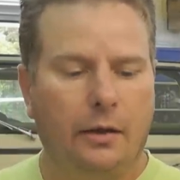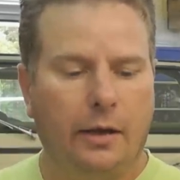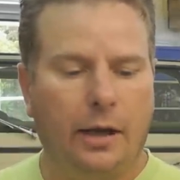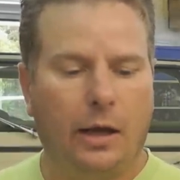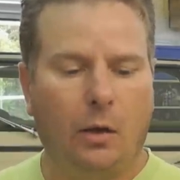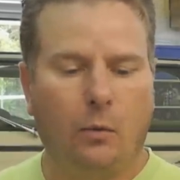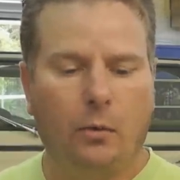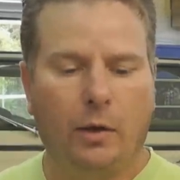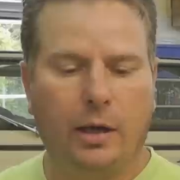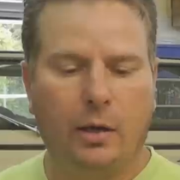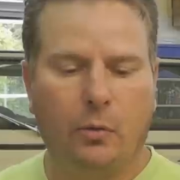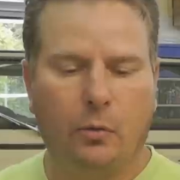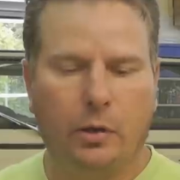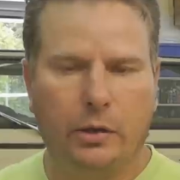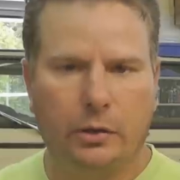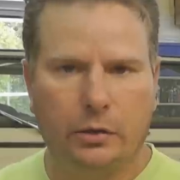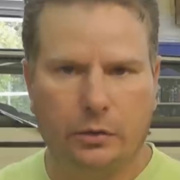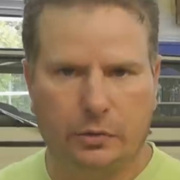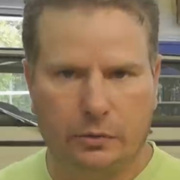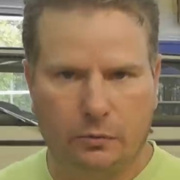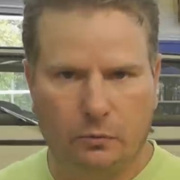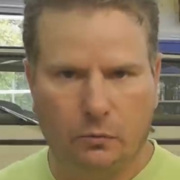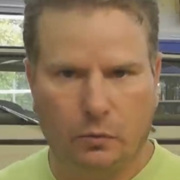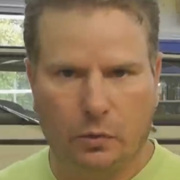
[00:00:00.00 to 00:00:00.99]
That way when
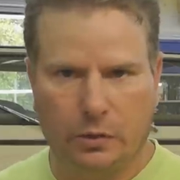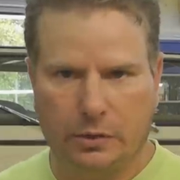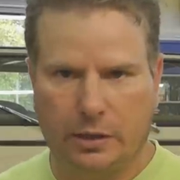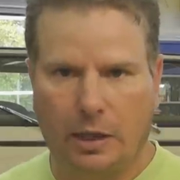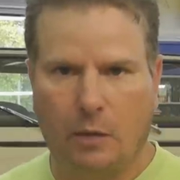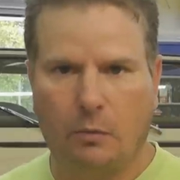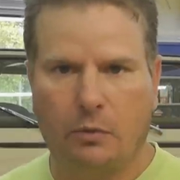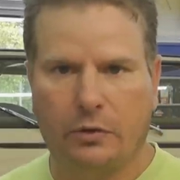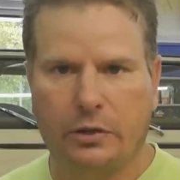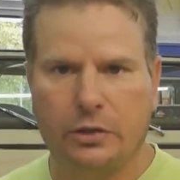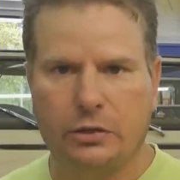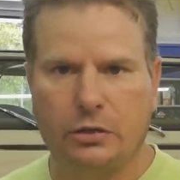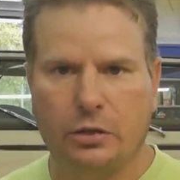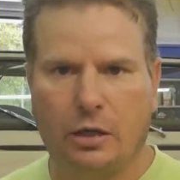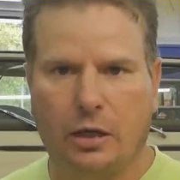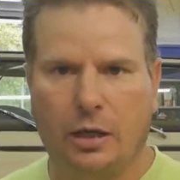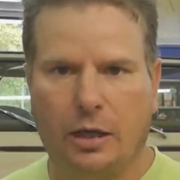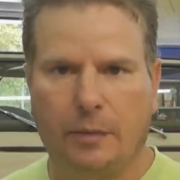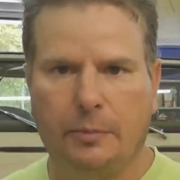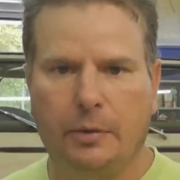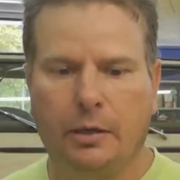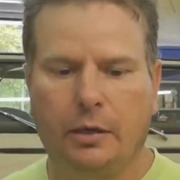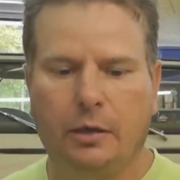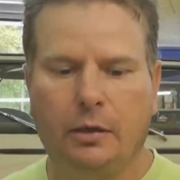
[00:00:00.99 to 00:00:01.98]
you're, we're done with the
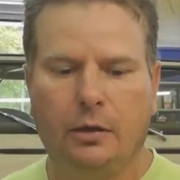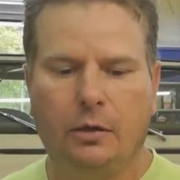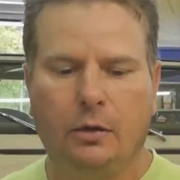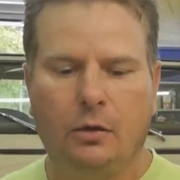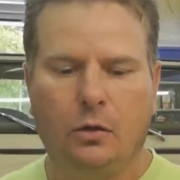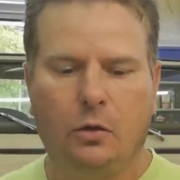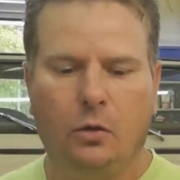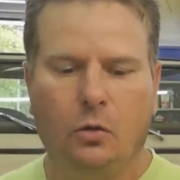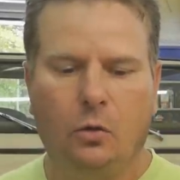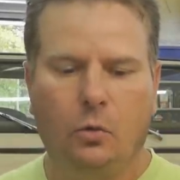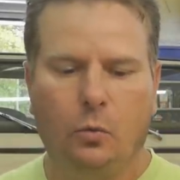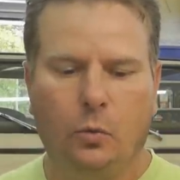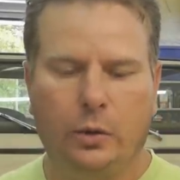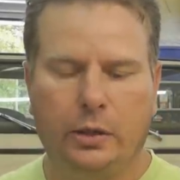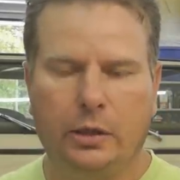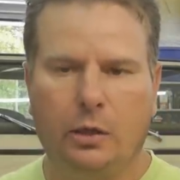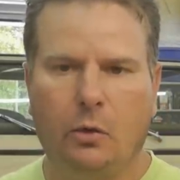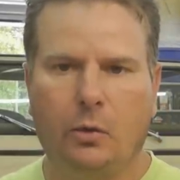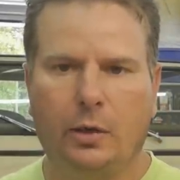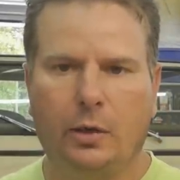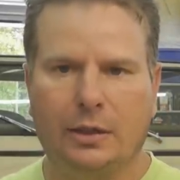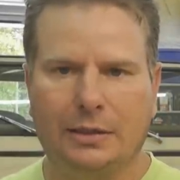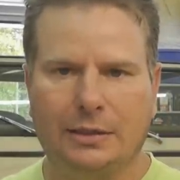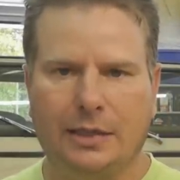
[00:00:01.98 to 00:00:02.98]
job, we
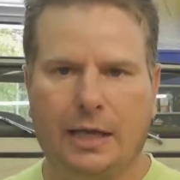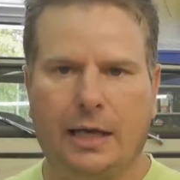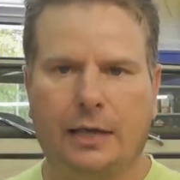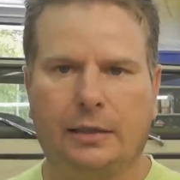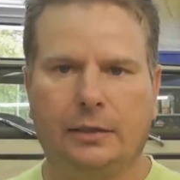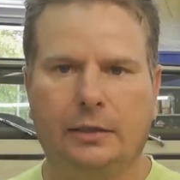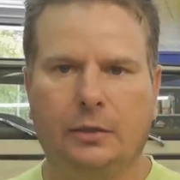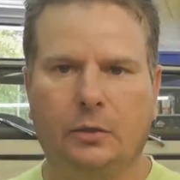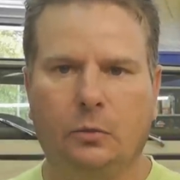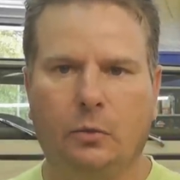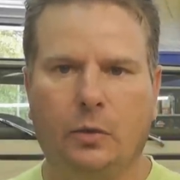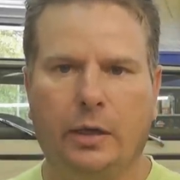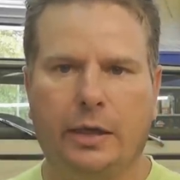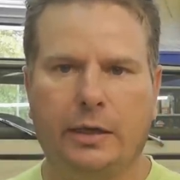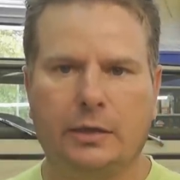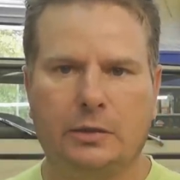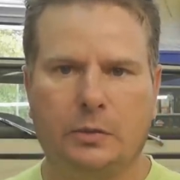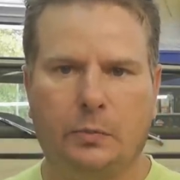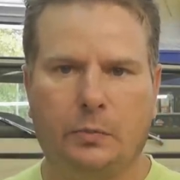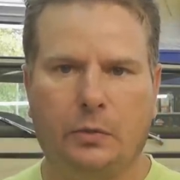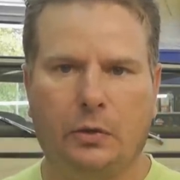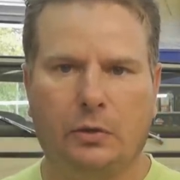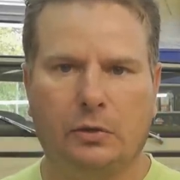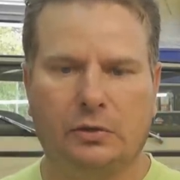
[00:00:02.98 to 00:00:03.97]
know exactly the way
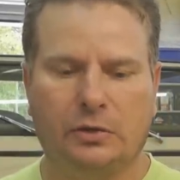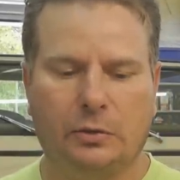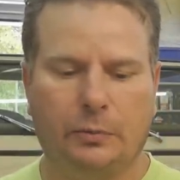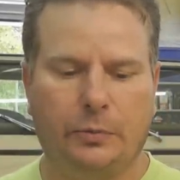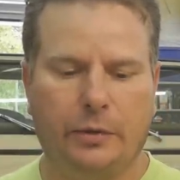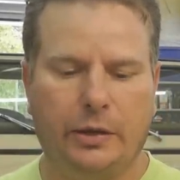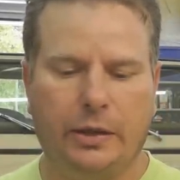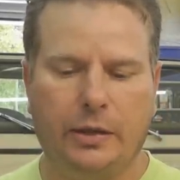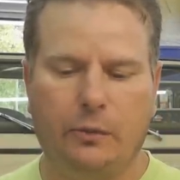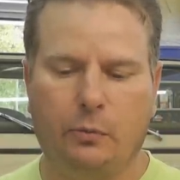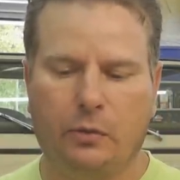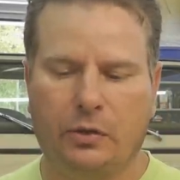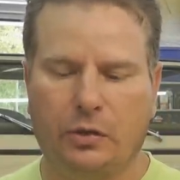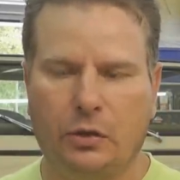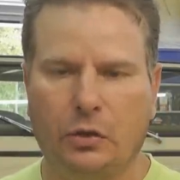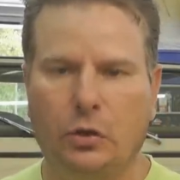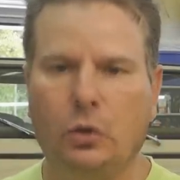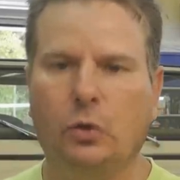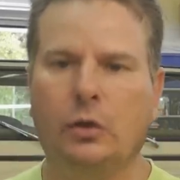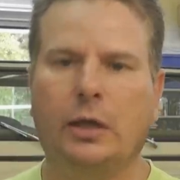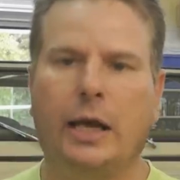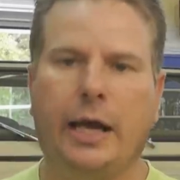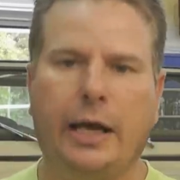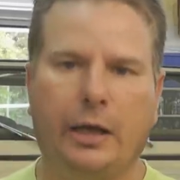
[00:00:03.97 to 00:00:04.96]
it's supposed to be with a
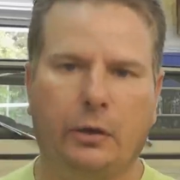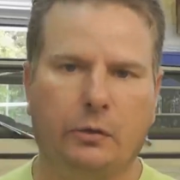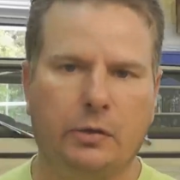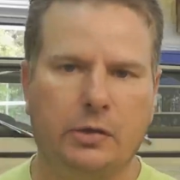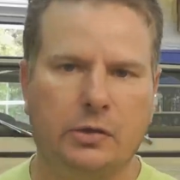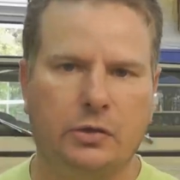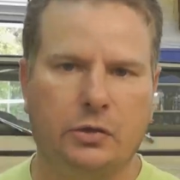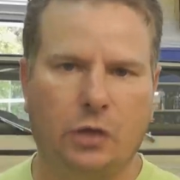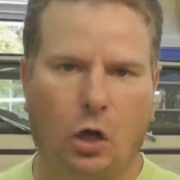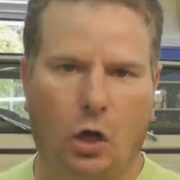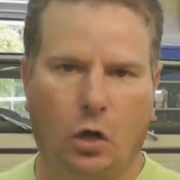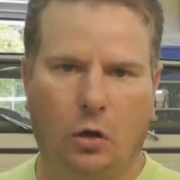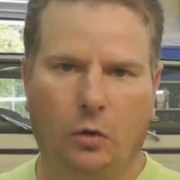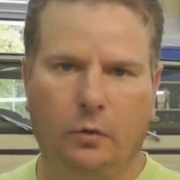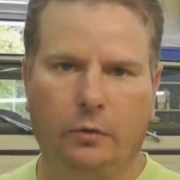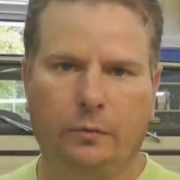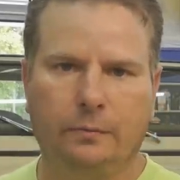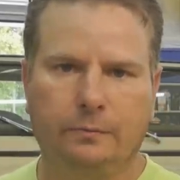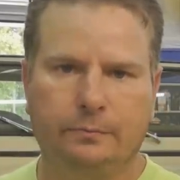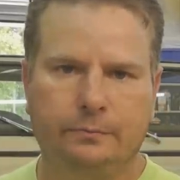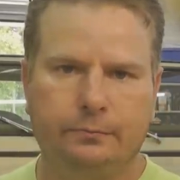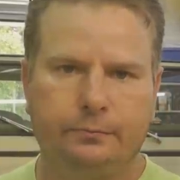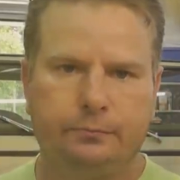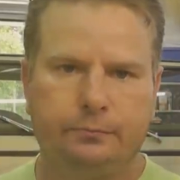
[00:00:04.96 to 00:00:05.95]
new liner installed.